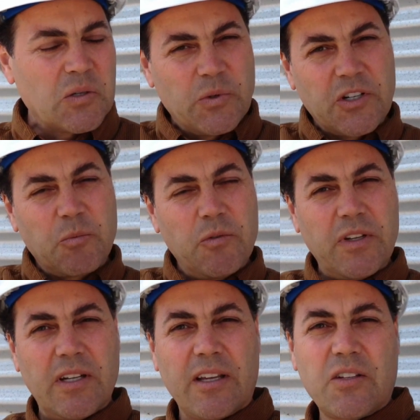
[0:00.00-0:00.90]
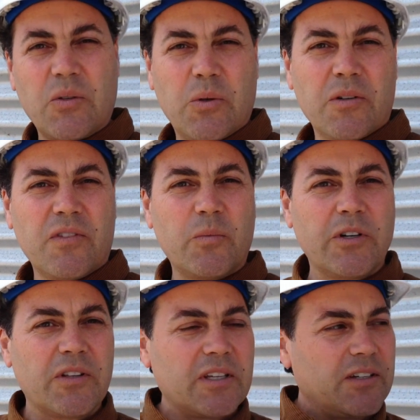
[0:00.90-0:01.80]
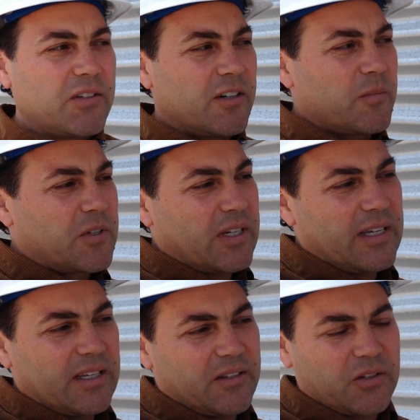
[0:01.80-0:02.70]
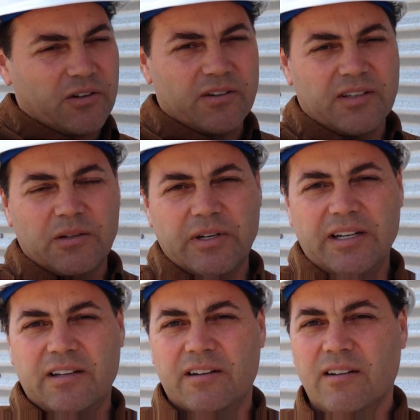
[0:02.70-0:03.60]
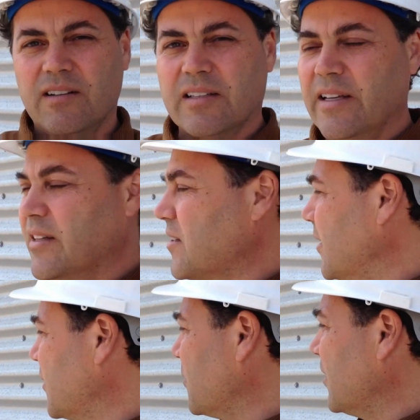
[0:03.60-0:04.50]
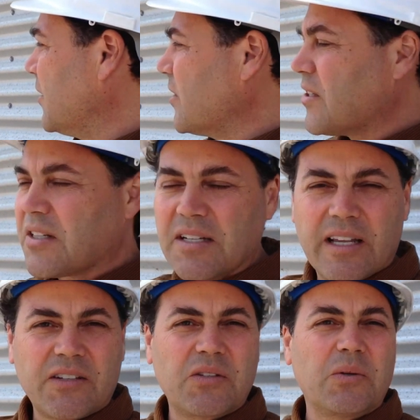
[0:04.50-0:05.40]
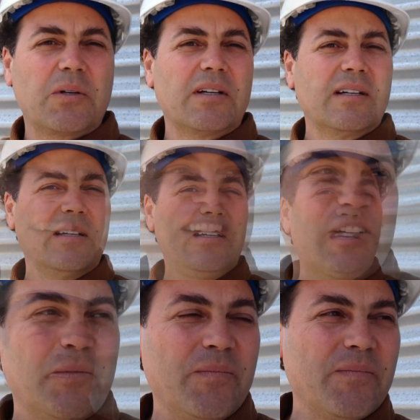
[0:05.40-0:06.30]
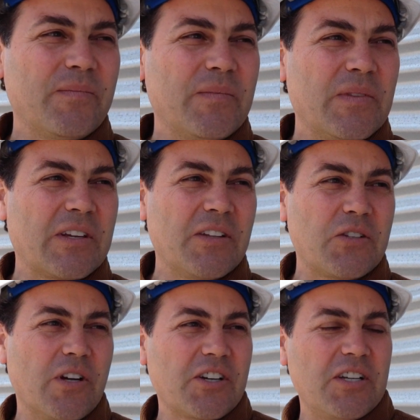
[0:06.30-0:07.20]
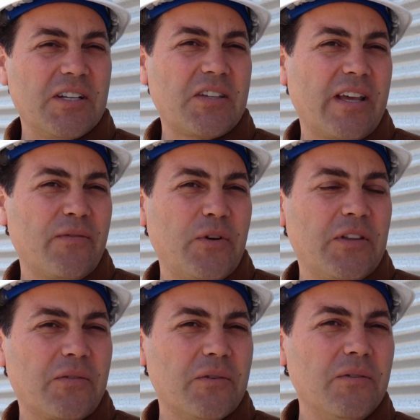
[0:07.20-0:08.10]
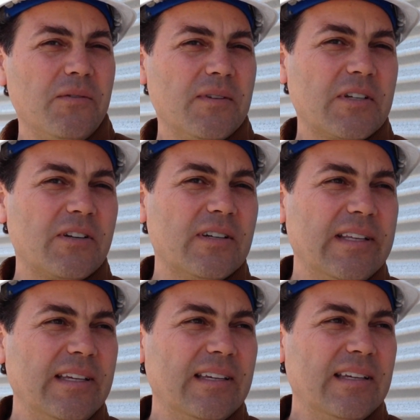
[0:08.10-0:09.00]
We're just moving next door from where the interim site is currently right here, and it's literally just next door. The construction is halfway through currently,